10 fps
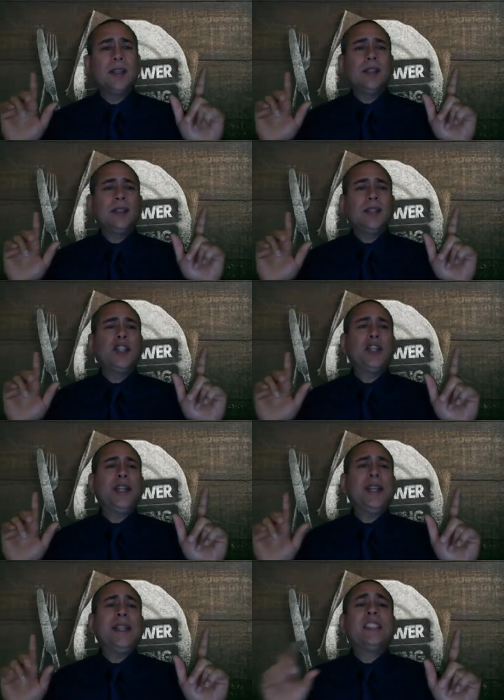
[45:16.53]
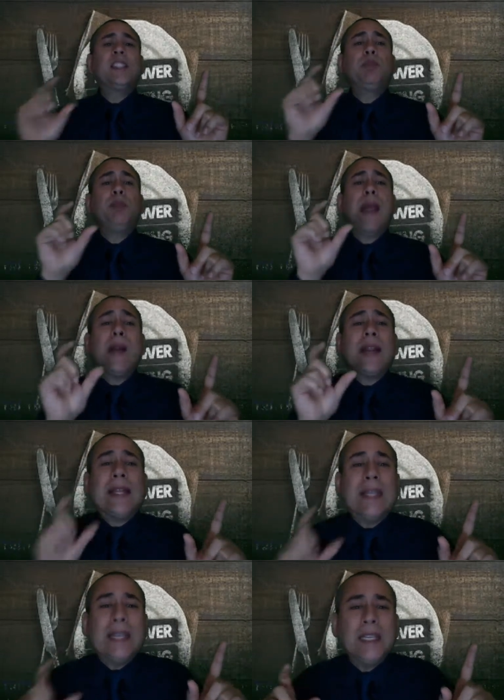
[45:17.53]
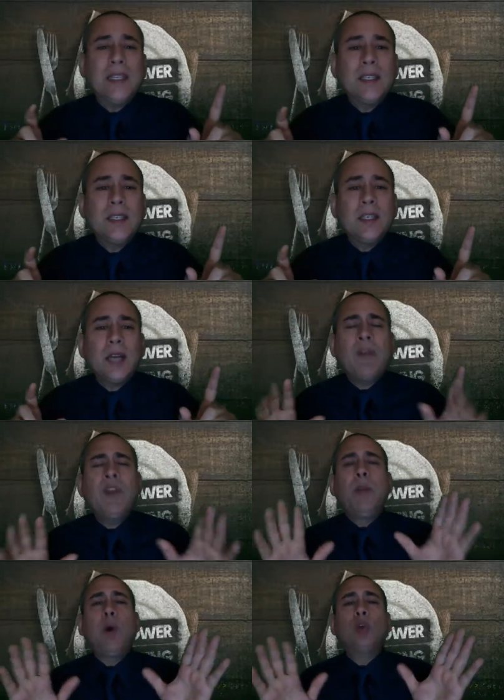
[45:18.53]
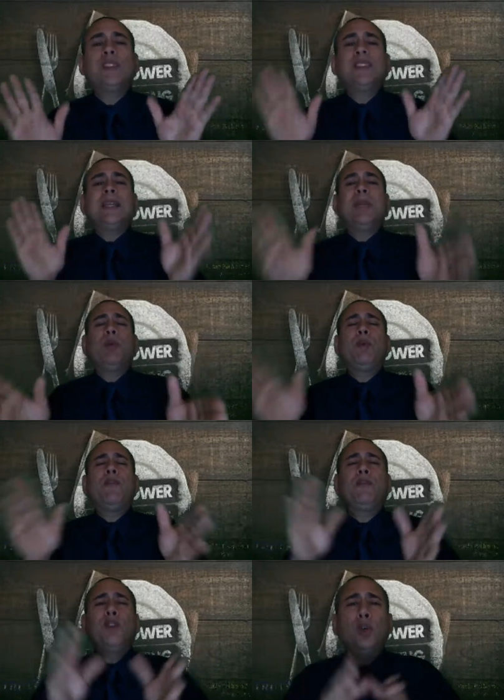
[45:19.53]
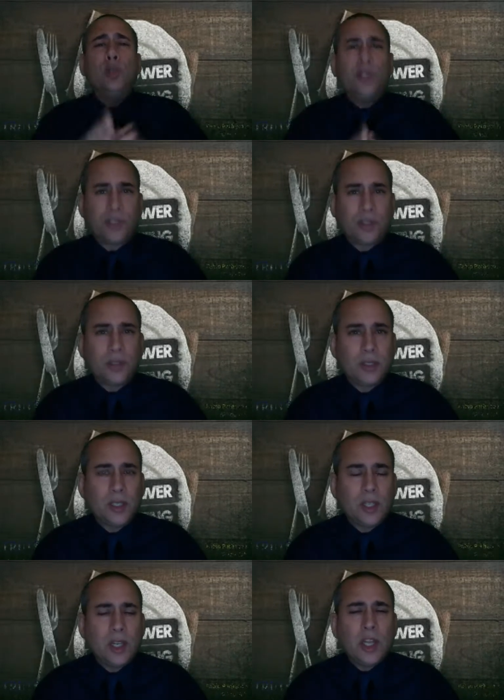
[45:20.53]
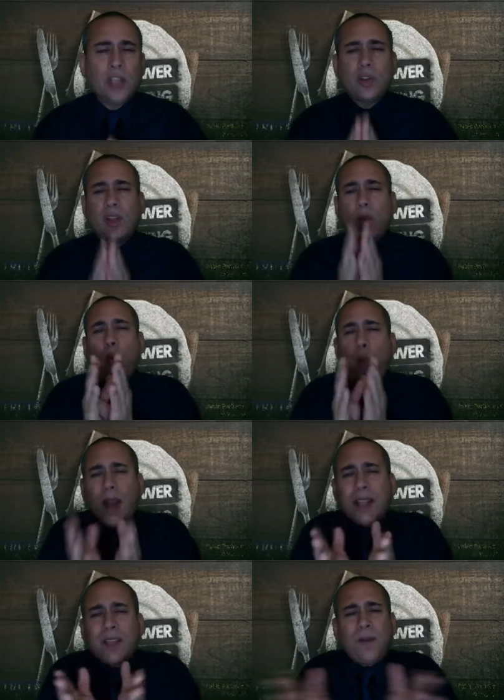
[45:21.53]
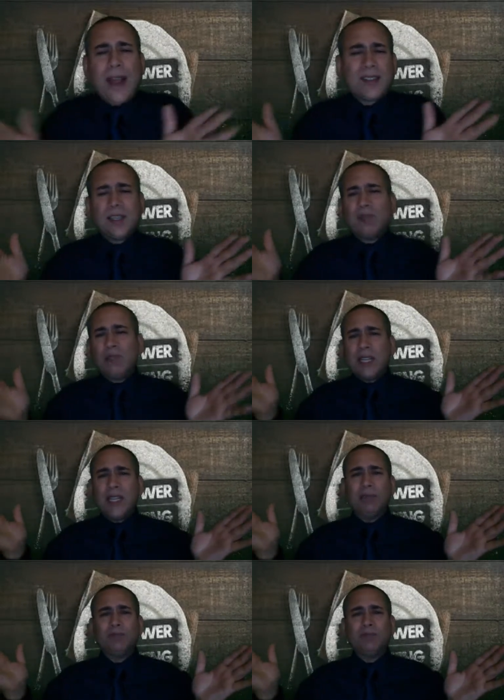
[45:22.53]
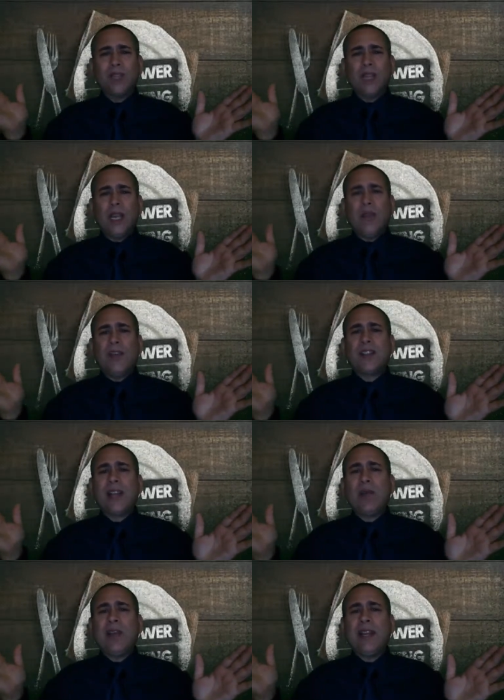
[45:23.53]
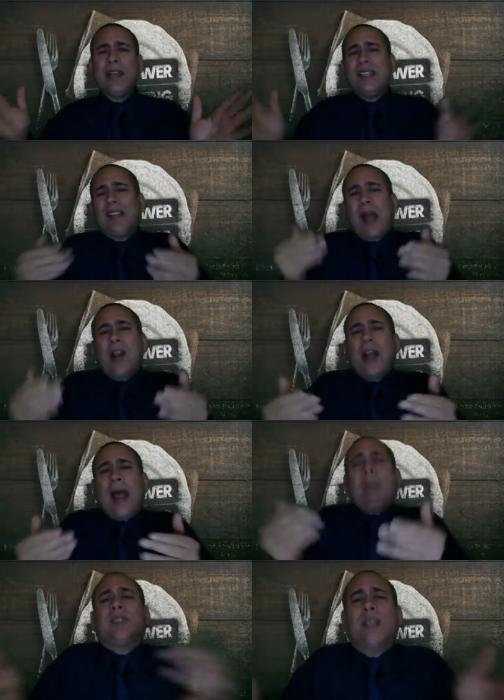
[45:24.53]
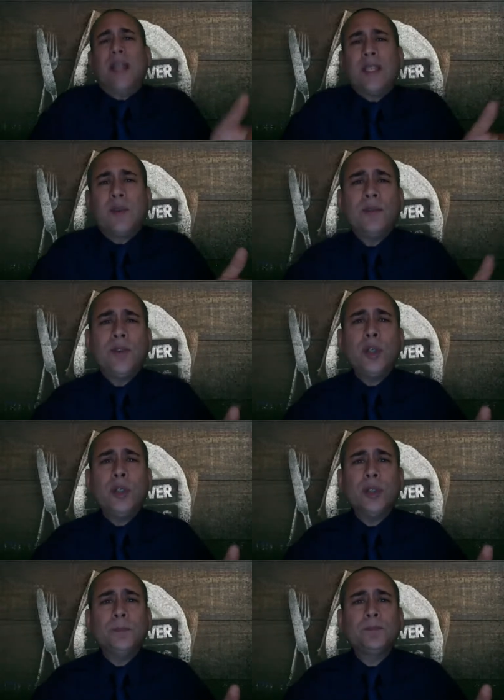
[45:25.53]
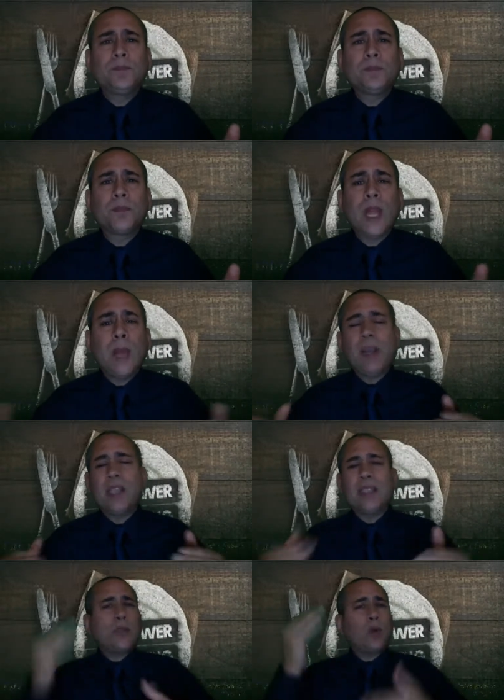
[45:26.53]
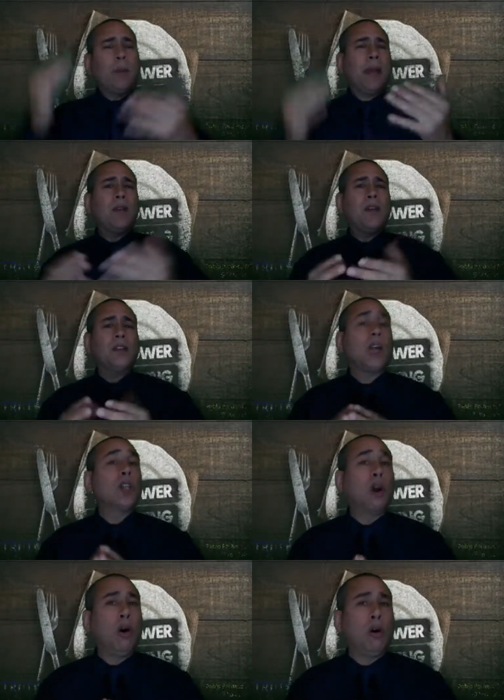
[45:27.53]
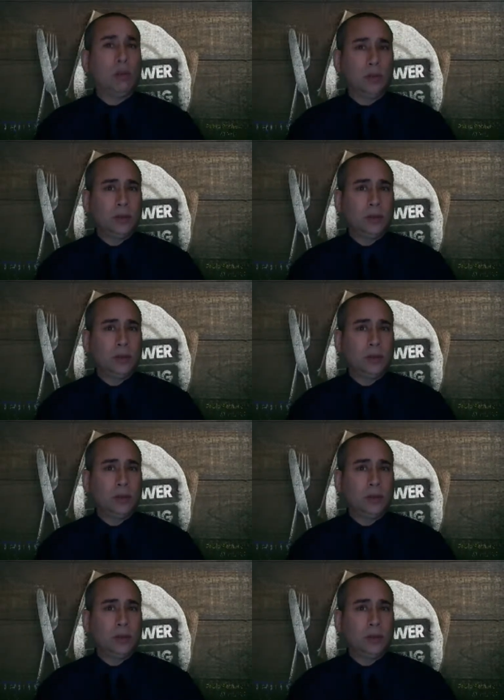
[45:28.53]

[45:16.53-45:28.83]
they should eat sparingly of the most simple foods. So then, what is fasting really? if it's not really entire abstinence from food. Because that's what many of us are told.